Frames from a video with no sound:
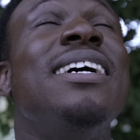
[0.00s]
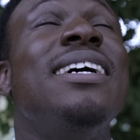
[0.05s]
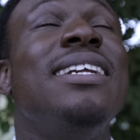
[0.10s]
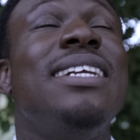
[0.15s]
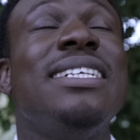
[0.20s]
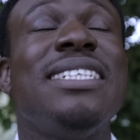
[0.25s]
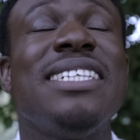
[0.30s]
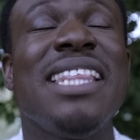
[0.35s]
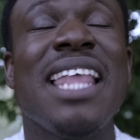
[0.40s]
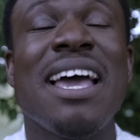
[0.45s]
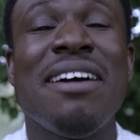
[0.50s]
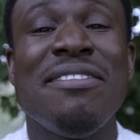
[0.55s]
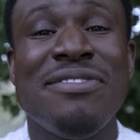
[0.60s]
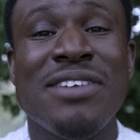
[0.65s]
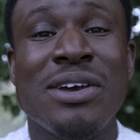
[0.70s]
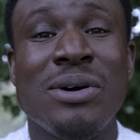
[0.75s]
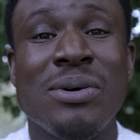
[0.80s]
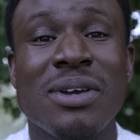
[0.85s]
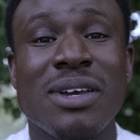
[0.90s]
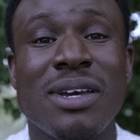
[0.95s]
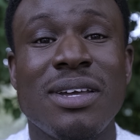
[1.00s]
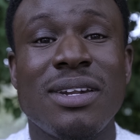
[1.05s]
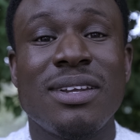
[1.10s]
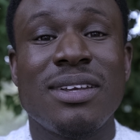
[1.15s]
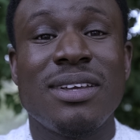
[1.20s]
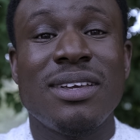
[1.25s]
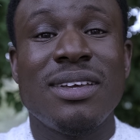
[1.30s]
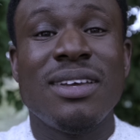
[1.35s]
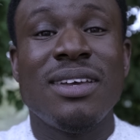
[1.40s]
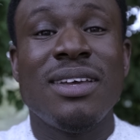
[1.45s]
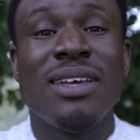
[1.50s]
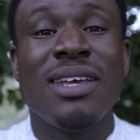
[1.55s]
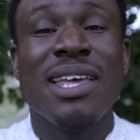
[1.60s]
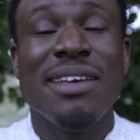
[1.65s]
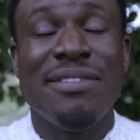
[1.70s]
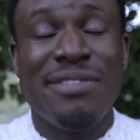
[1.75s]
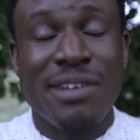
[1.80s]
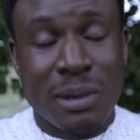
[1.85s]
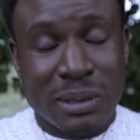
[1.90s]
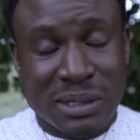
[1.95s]
Doesn't that feel good?
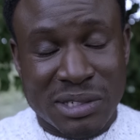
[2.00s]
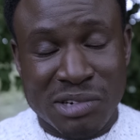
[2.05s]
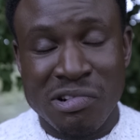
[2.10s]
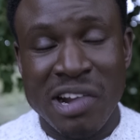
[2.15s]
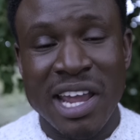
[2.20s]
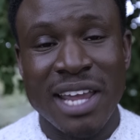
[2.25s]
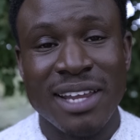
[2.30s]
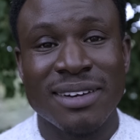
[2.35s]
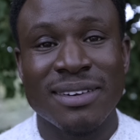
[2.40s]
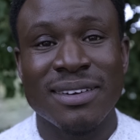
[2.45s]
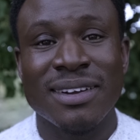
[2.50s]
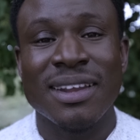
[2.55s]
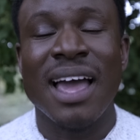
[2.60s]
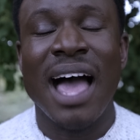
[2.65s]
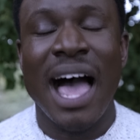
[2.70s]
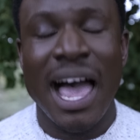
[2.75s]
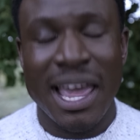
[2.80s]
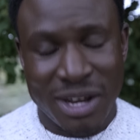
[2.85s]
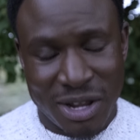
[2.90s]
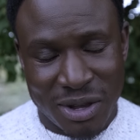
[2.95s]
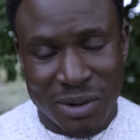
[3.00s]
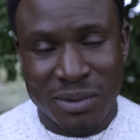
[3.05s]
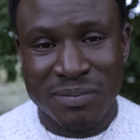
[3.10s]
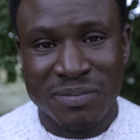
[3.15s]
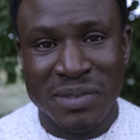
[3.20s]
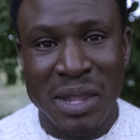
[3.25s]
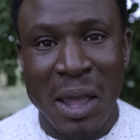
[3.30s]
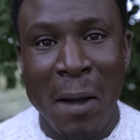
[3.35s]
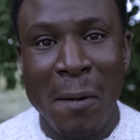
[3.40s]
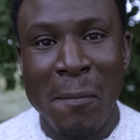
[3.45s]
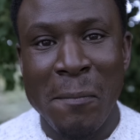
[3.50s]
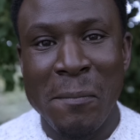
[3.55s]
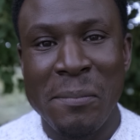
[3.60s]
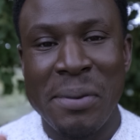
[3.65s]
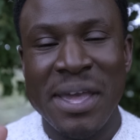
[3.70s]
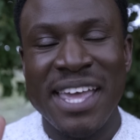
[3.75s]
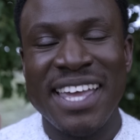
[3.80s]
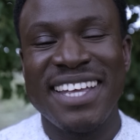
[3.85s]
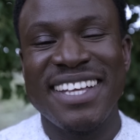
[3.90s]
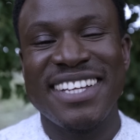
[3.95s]
Feels great. I know.
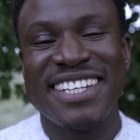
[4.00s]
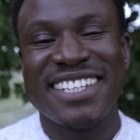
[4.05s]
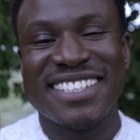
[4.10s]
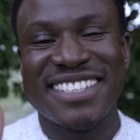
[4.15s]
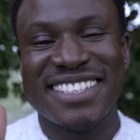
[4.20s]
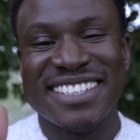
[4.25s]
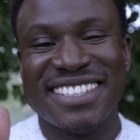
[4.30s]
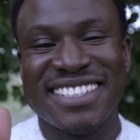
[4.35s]
Peace.